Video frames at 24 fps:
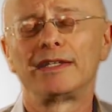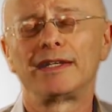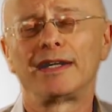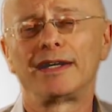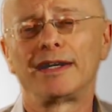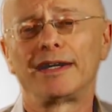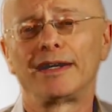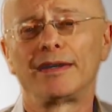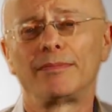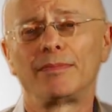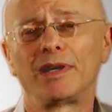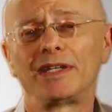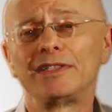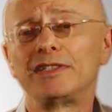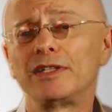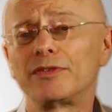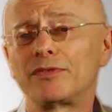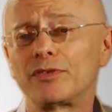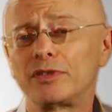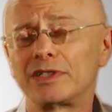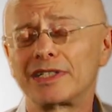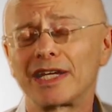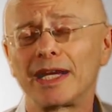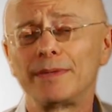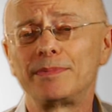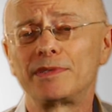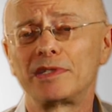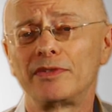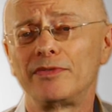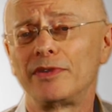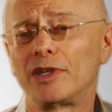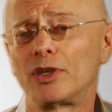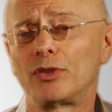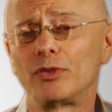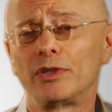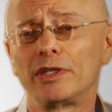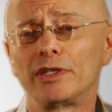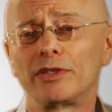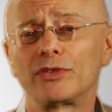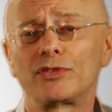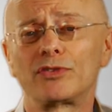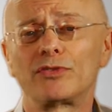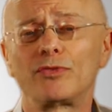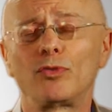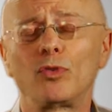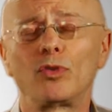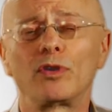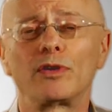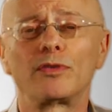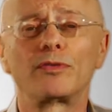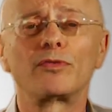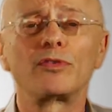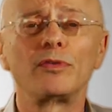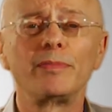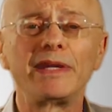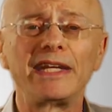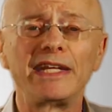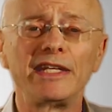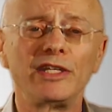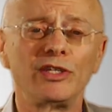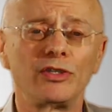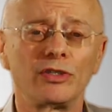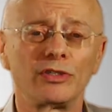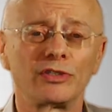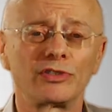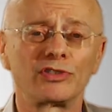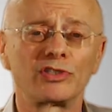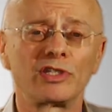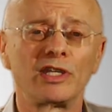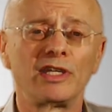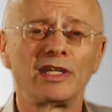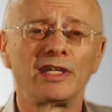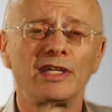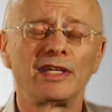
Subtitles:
on different types of areas for many years.